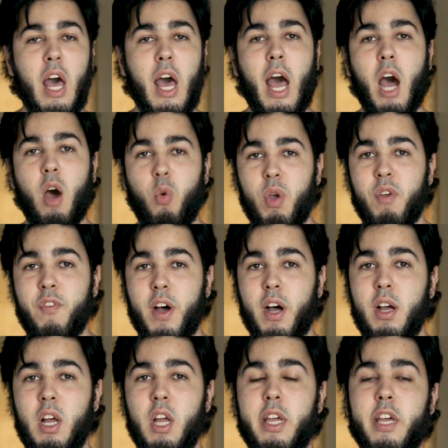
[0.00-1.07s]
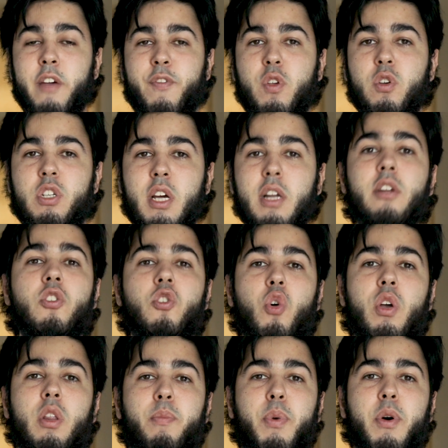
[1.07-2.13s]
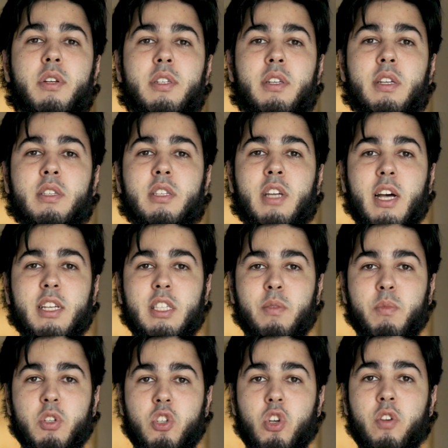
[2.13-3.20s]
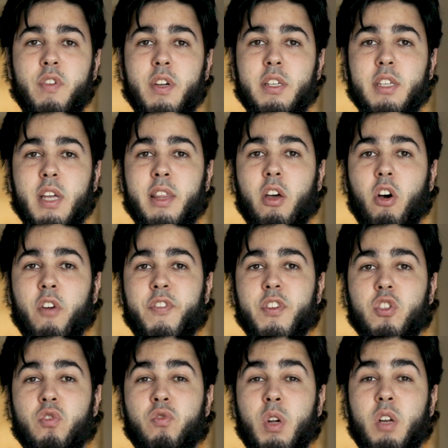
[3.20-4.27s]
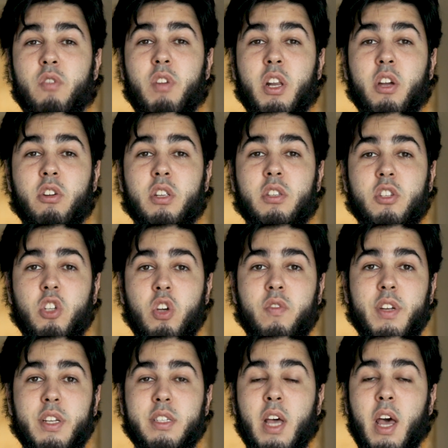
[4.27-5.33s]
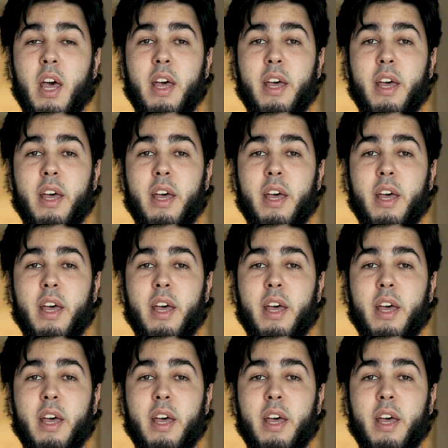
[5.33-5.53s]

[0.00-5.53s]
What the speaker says: However, if you did enjoy the person's customer service and they offers you really good service,